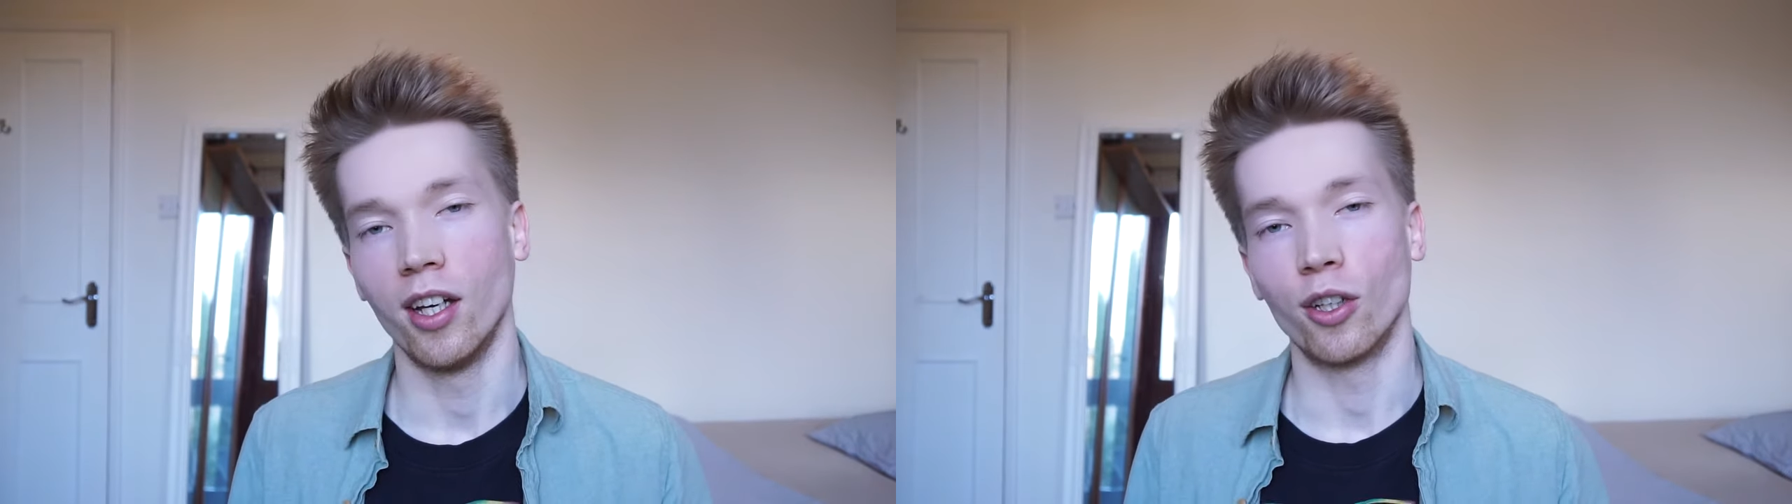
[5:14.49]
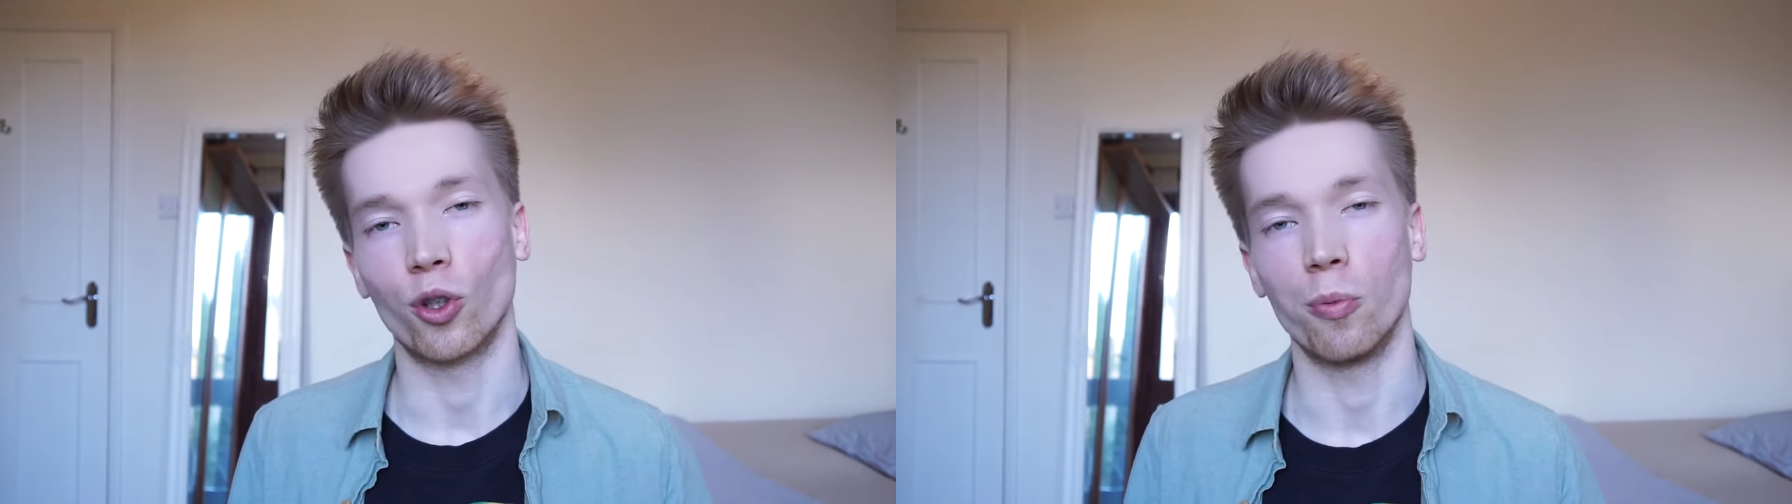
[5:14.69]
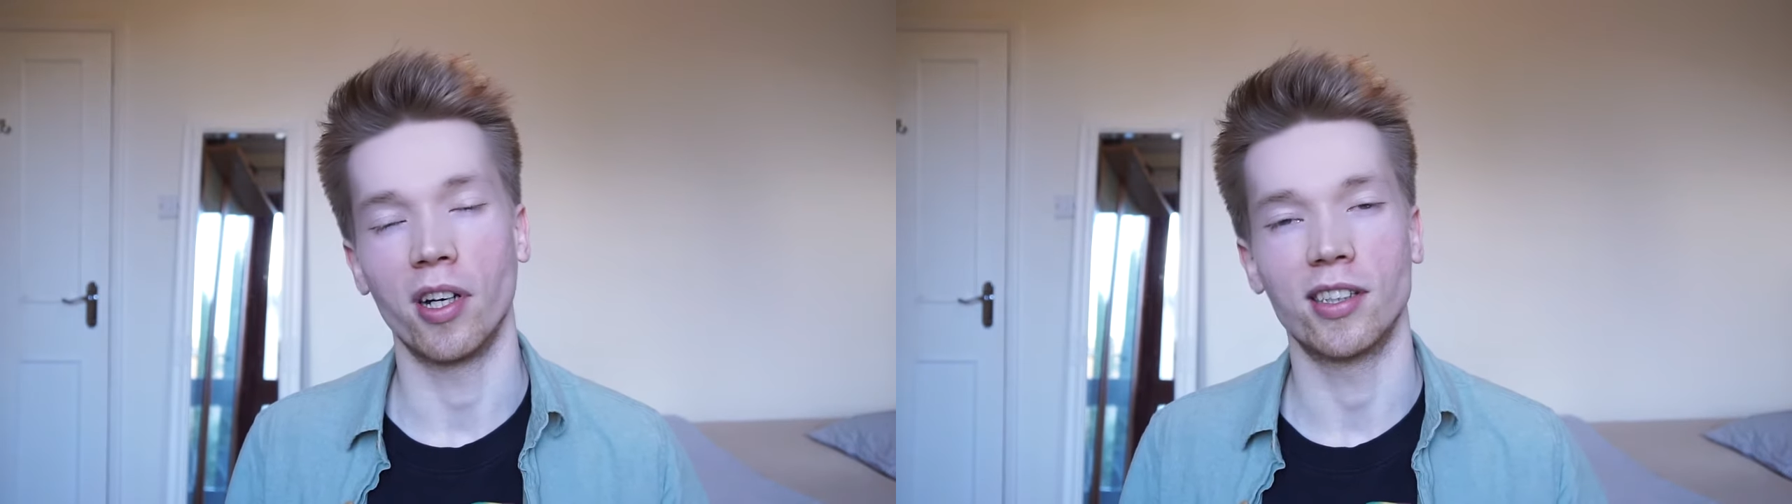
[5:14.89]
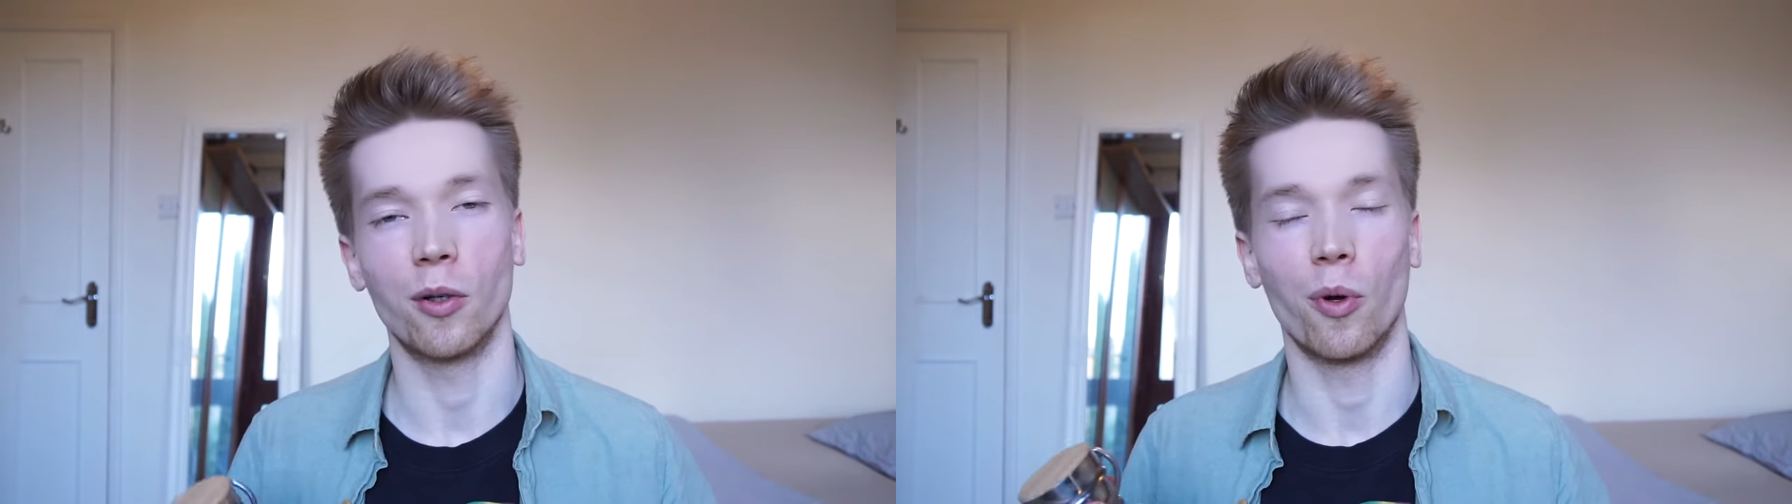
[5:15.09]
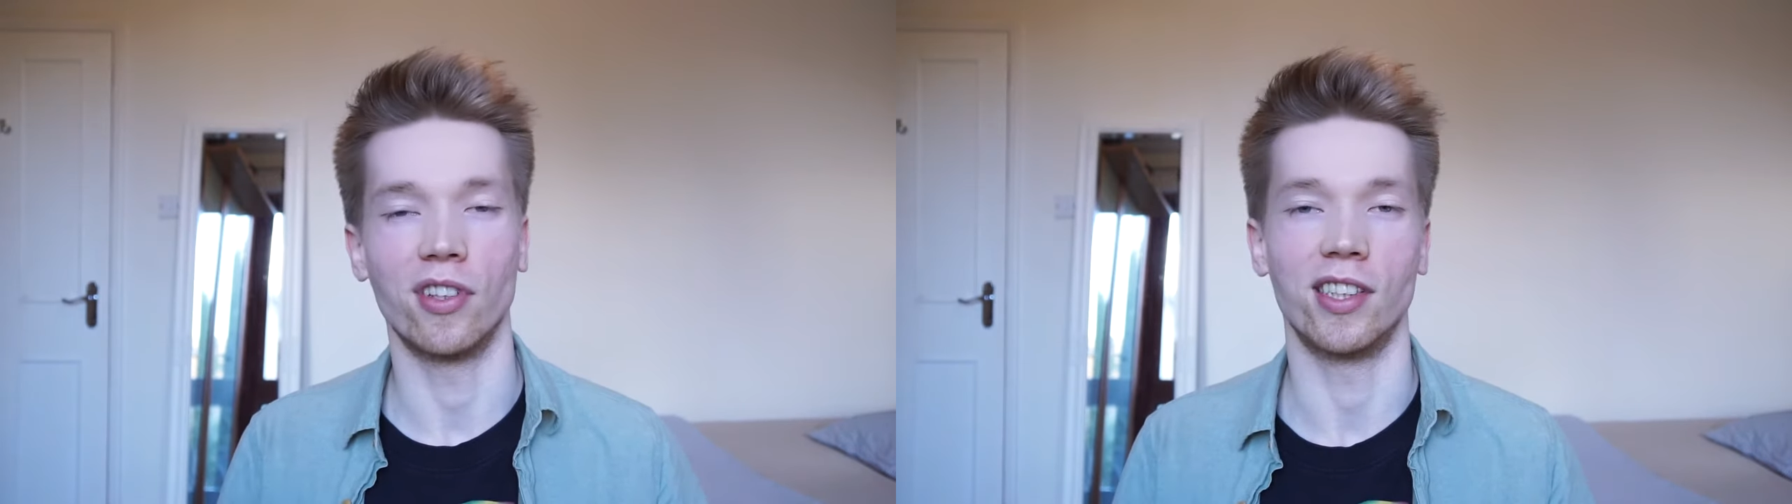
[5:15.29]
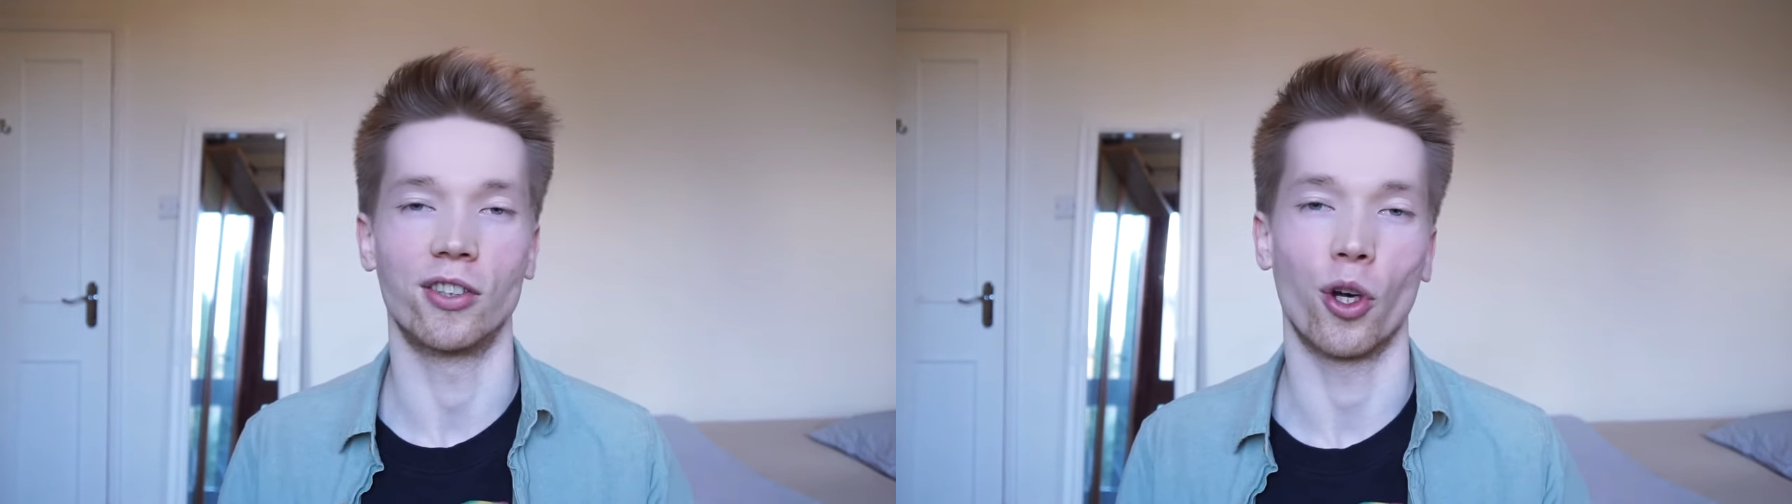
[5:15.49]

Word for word: So you might see where this is